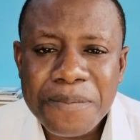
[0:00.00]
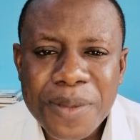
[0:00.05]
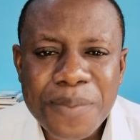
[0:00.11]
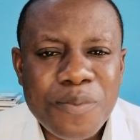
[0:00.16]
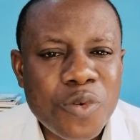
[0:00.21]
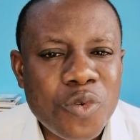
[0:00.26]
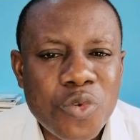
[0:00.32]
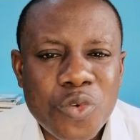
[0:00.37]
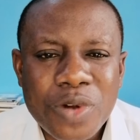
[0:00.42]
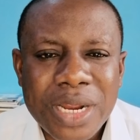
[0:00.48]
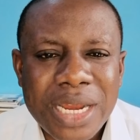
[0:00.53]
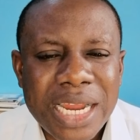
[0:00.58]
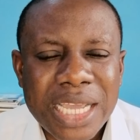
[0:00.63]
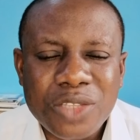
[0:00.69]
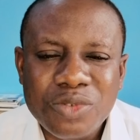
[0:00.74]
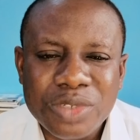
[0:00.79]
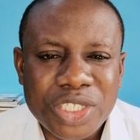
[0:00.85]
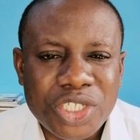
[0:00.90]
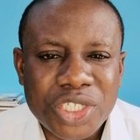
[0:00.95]
People could
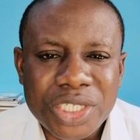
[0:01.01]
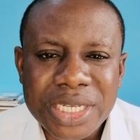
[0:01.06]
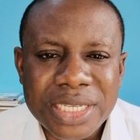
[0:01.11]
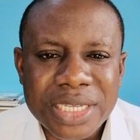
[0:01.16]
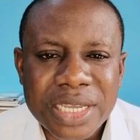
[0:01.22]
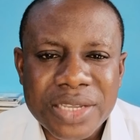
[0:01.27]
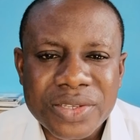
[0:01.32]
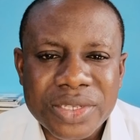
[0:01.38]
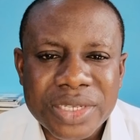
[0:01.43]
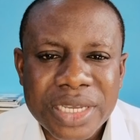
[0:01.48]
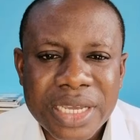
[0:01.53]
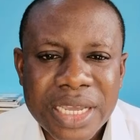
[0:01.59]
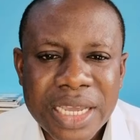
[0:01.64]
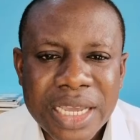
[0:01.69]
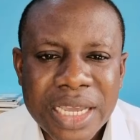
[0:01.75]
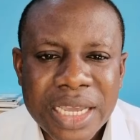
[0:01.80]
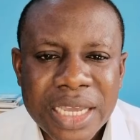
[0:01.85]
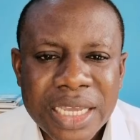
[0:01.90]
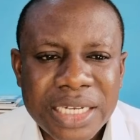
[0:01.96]
relate with Jesus.
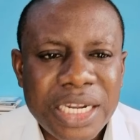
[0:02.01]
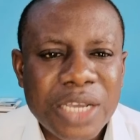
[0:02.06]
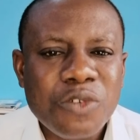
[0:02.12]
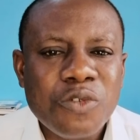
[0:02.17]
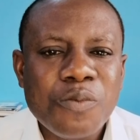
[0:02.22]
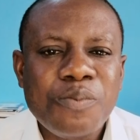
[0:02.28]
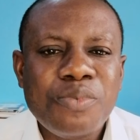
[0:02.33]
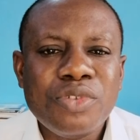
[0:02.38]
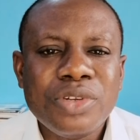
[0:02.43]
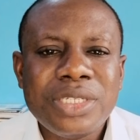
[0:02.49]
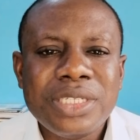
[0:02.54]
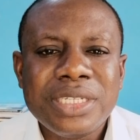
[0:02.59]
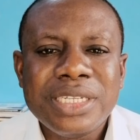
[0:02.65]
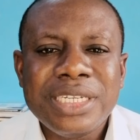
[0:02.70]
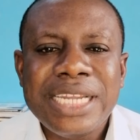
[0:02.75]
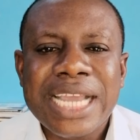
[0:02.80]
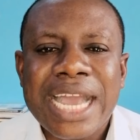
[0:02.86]
They could put